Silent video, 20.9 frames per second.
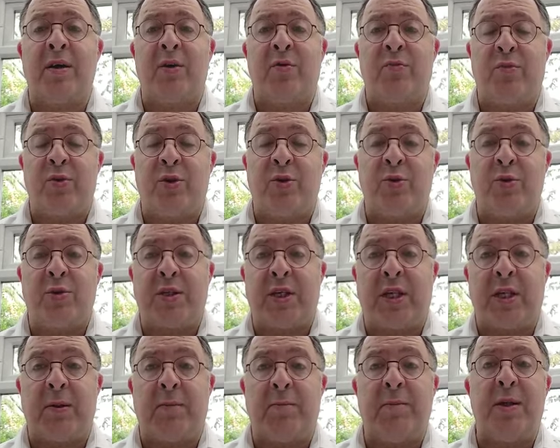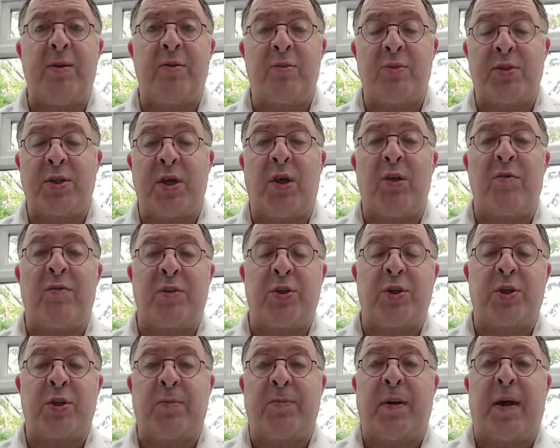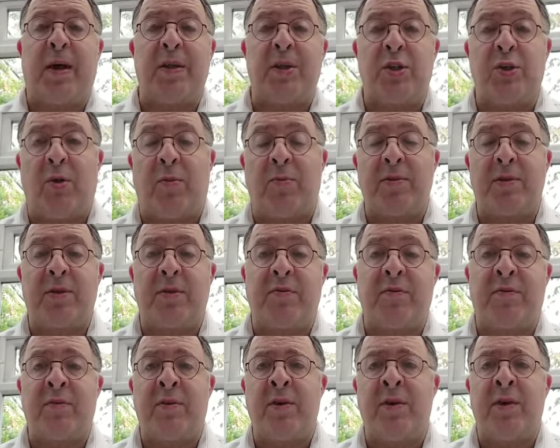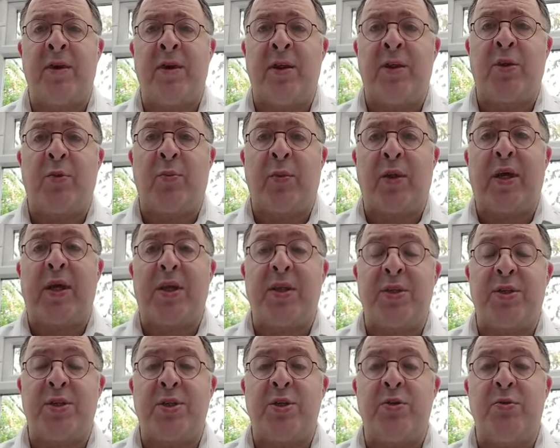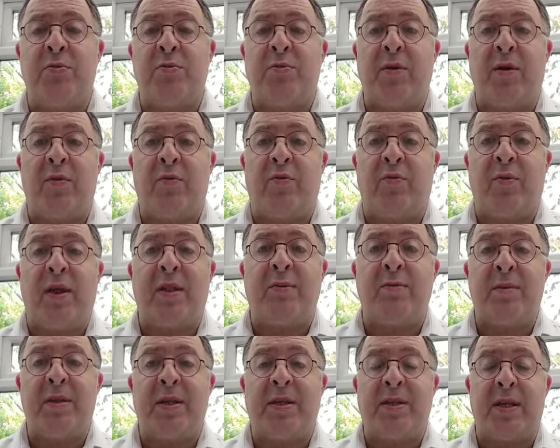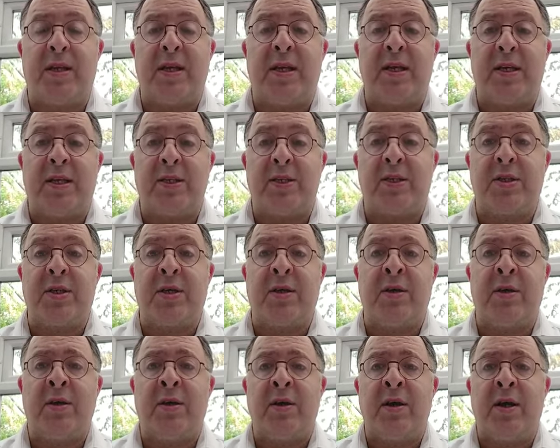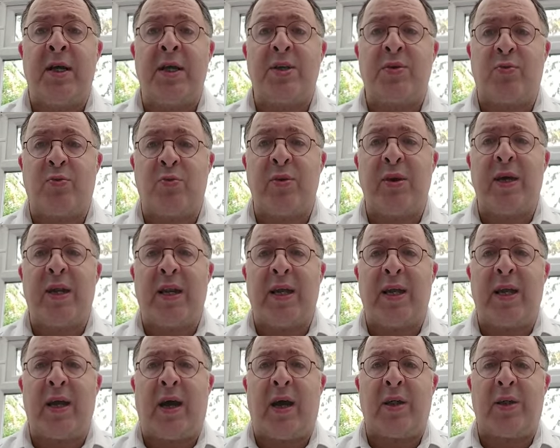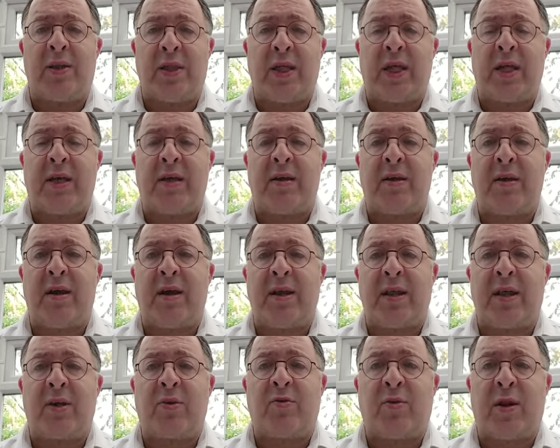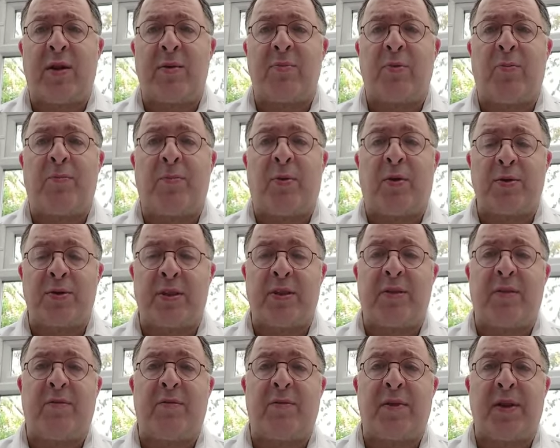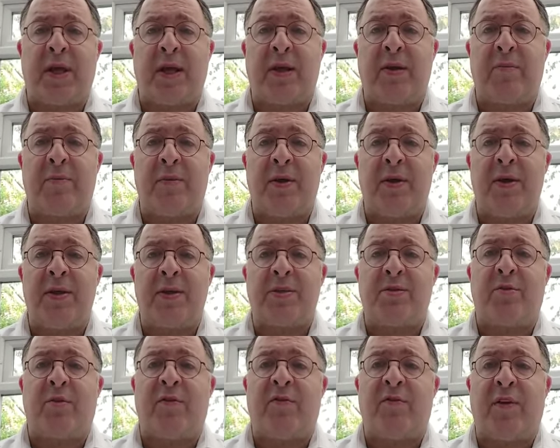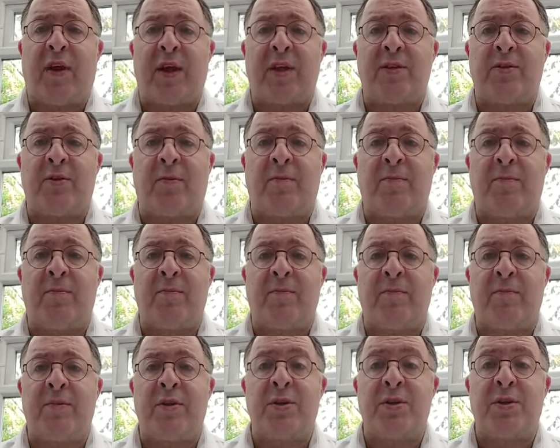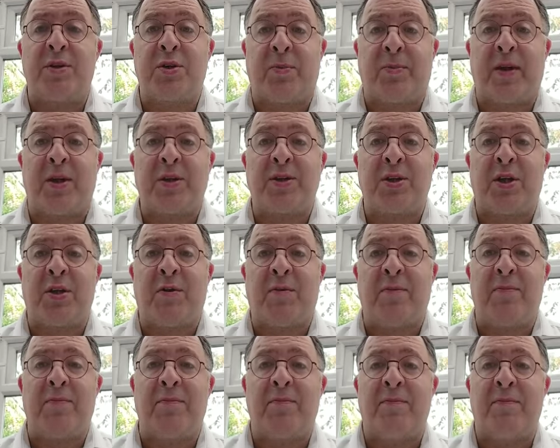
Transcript: reducing the meals over Shabbat and Yom Tov that we consume red meat at least, is really, I think, an incredible positive thing to reflect on. Shabbat Shalom.